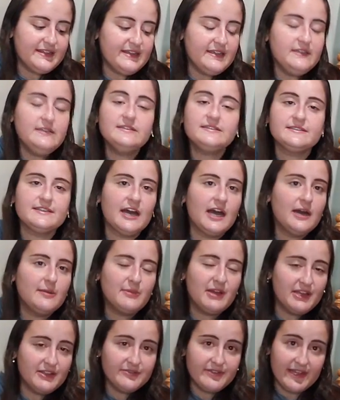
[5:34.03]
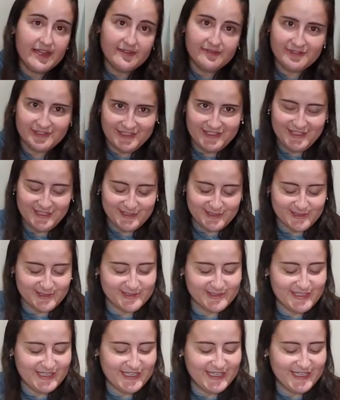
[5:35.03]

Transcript: is not my favorite yarn.